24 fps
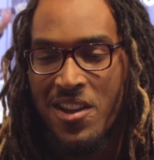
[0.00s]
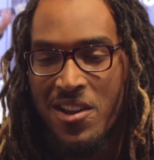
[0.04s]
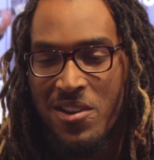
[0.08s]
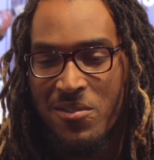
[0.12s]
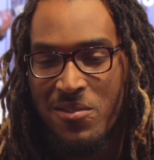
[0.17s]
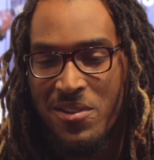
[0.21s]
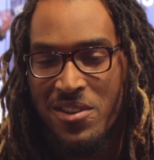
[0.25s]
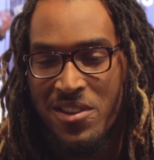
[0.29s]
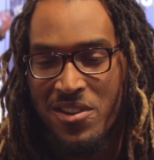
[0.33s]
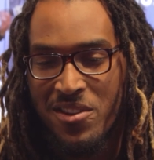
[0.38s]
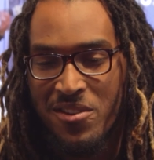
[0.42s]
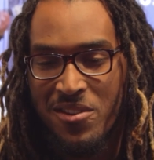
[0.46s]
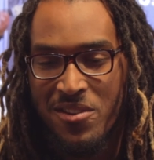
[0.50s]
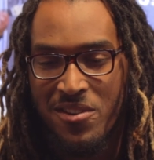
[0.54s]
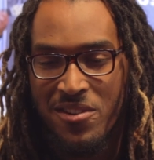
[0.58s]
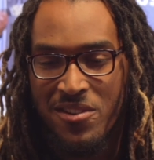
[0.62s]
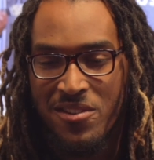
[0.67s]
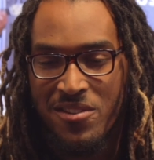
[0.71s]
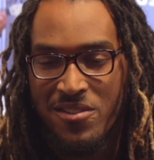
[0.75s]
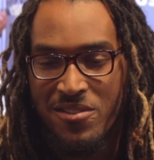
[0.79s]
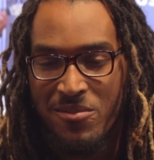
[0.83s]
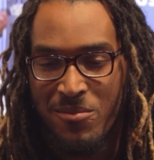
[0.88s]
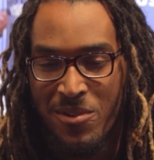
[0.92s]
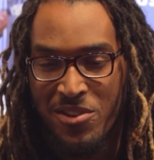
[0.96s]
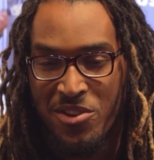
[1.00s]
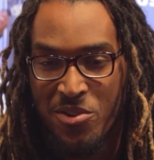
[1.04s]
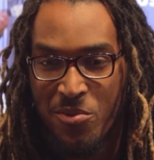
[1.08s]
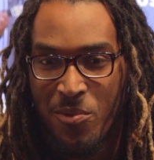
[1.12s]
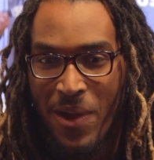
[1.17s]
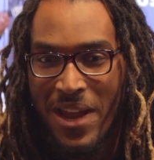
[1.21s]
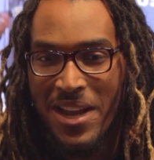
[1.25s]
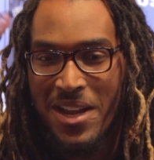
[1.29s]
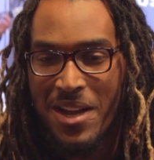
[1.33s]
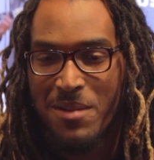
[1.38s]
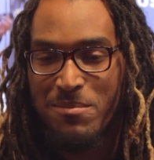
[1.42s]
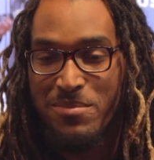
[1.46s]
when you when you
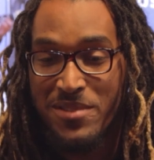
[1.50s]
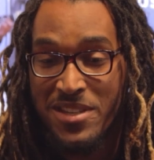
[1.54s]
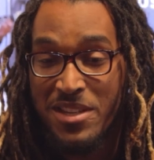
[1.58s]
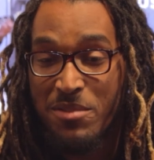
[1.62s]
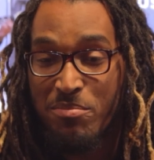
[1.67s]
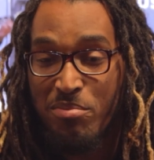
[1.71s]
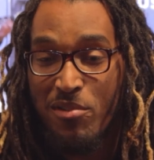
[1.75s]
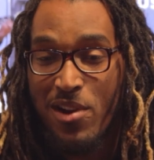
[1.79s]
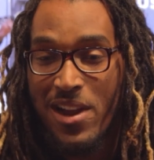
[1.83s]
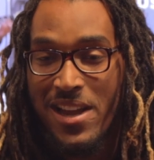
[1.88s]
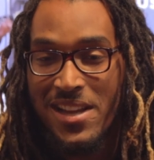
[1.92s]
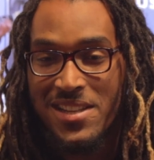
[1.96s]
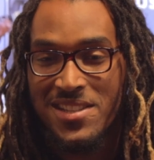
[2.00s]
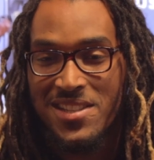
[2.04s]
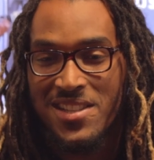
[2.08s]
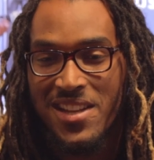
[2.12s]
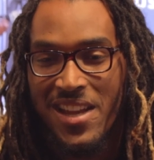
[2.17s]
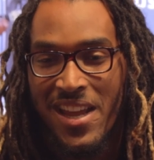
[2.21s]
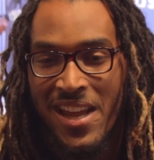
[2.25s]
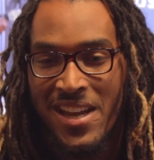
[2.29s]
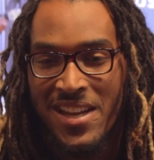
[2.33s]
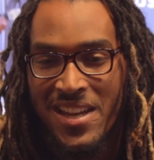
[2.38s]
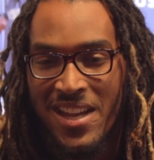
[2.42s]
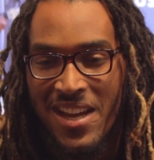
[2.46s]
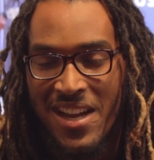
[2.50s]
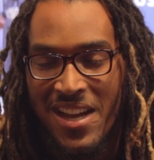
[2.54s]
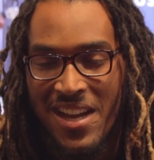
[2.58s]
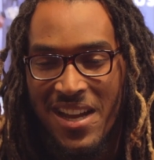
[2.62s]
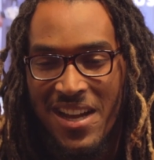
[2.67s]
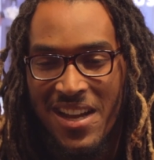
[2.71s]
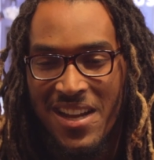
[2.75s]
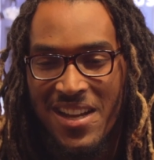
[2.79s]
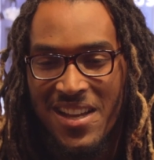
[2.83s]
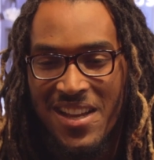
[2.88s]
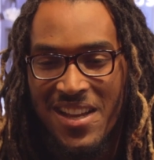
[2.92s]
wake up depressed, and uh,